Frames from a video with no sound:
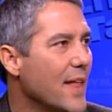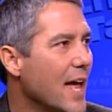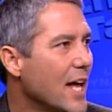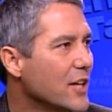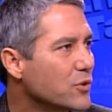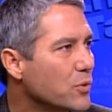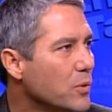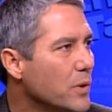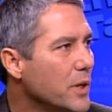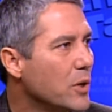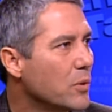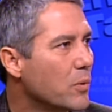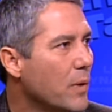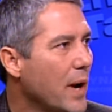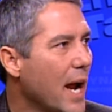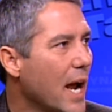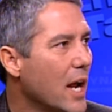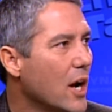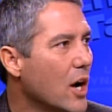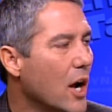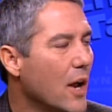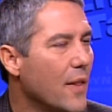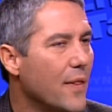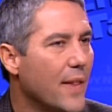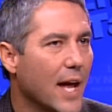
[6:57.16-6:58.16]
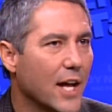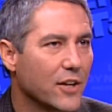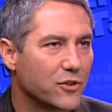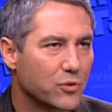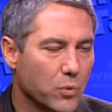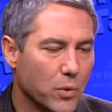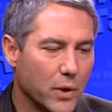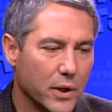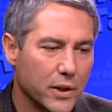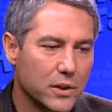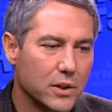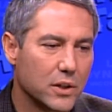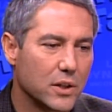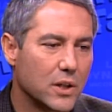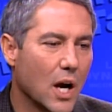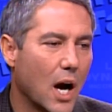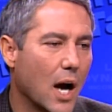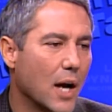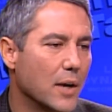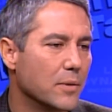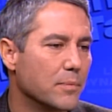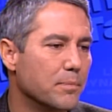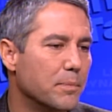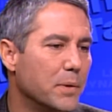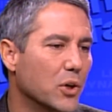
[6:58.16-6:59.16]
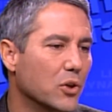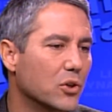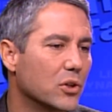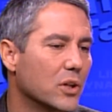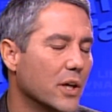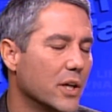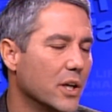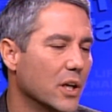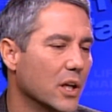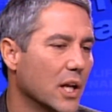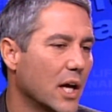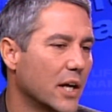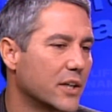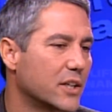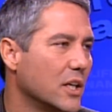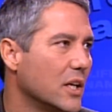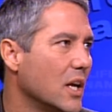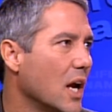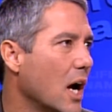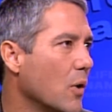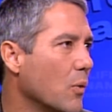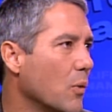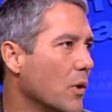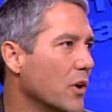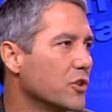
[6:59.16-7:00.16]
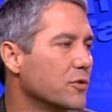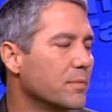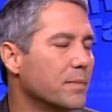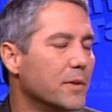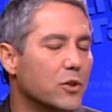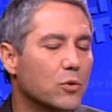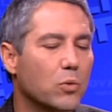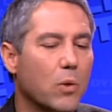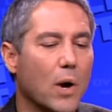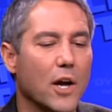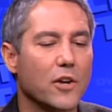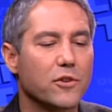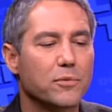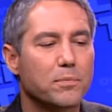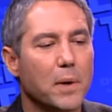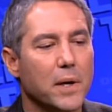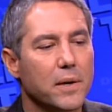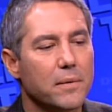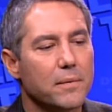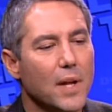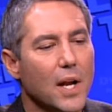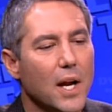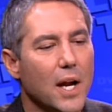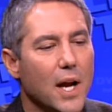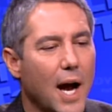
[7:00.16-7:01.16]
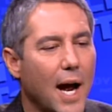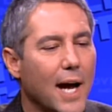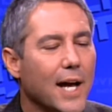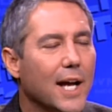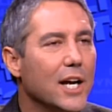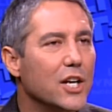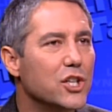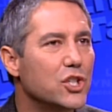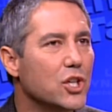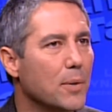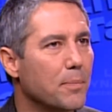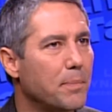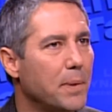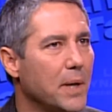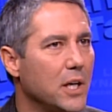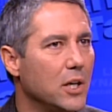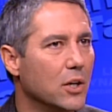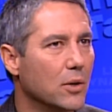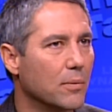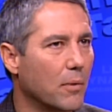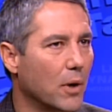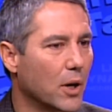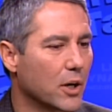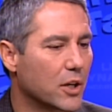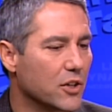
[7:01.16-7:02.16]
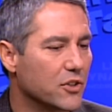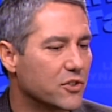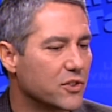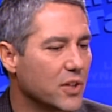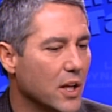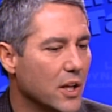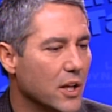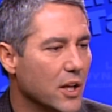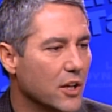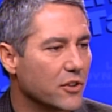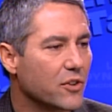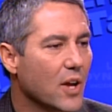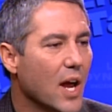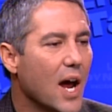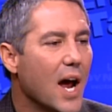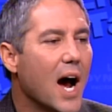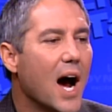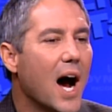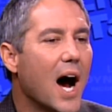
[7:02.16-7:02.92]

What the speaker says: And that's what he ran on. That's what got Bill Clinton elected not once but twice. But I got to jump in here, Mark, and say this.